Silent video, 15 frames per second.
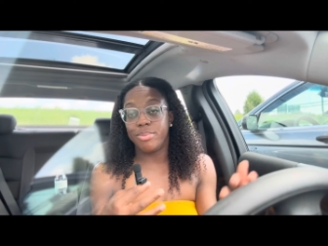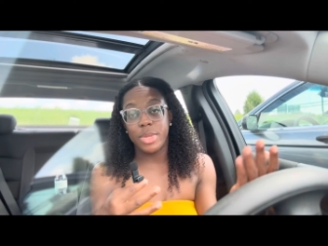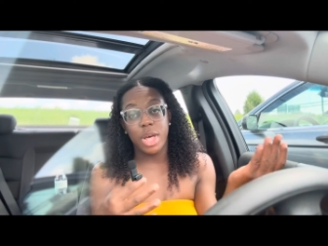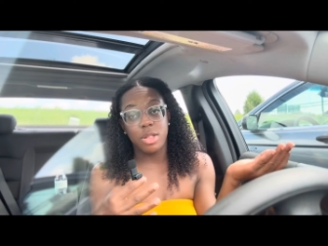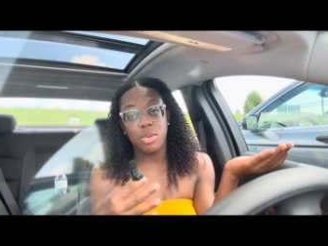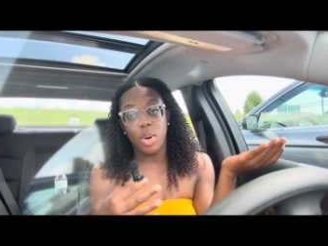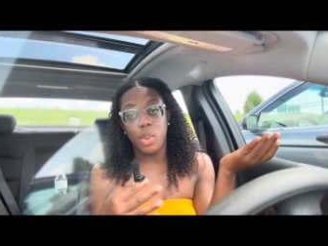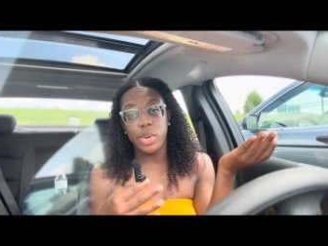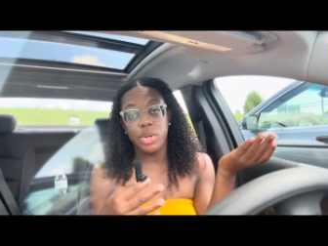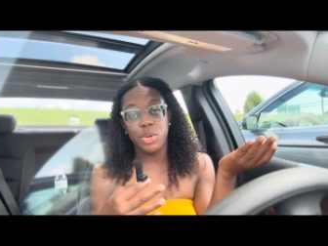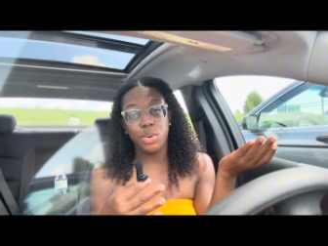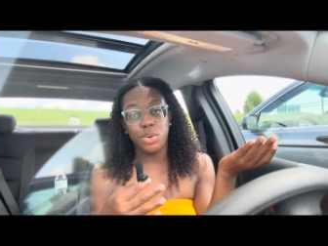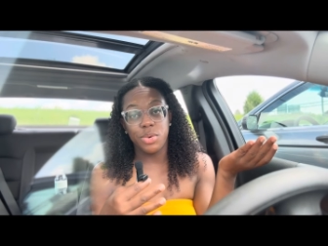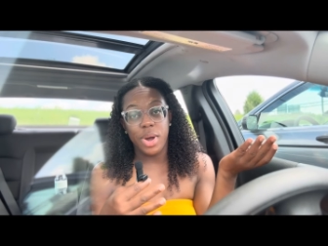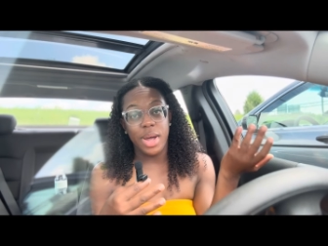That's what we
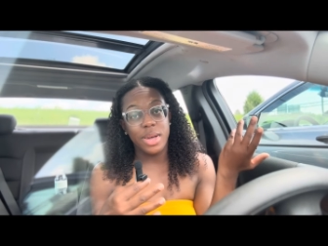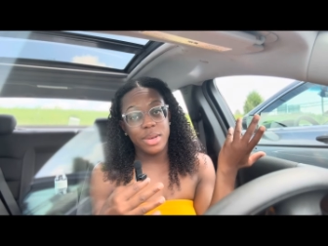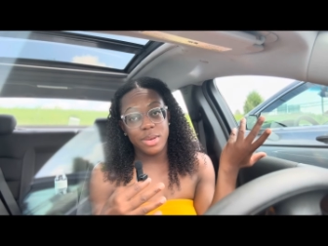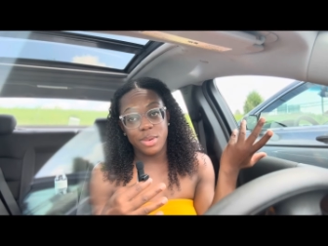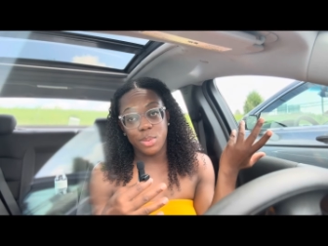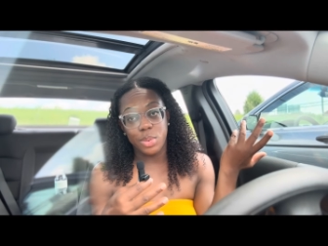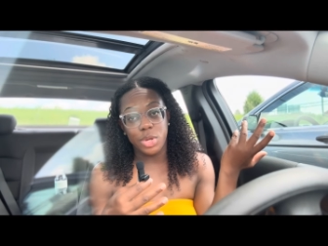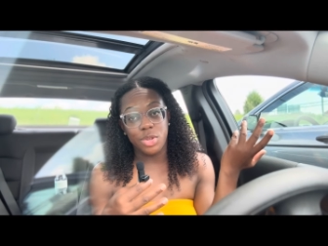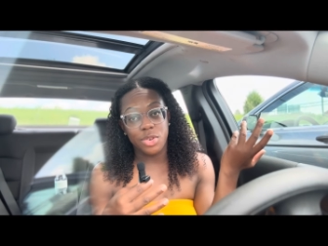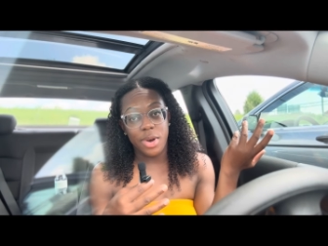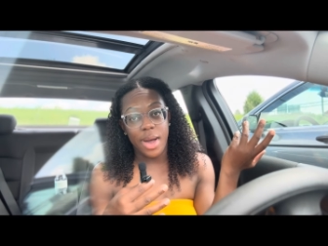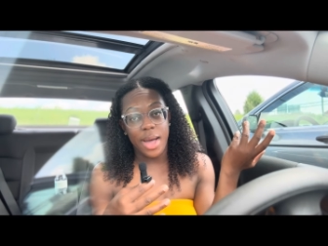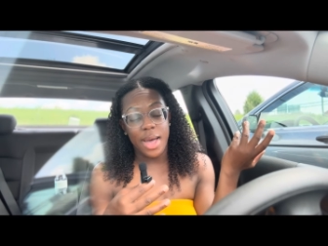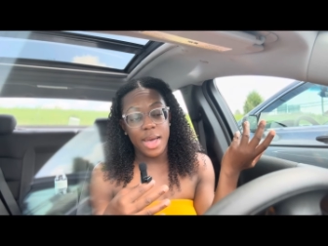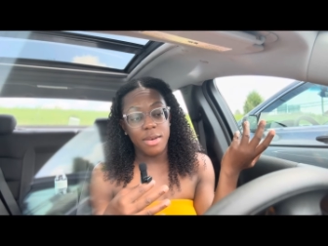do, right? We
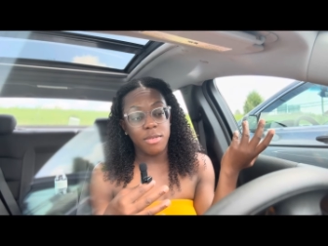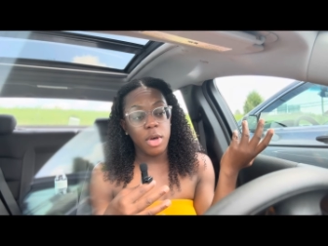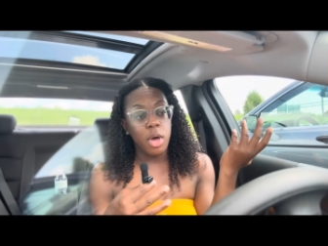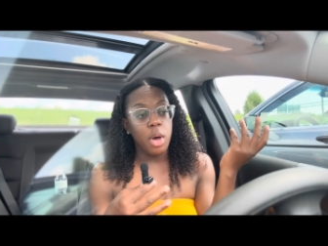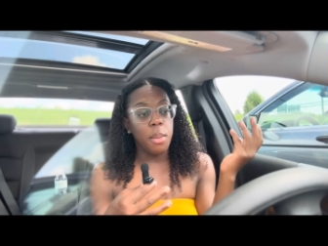drive.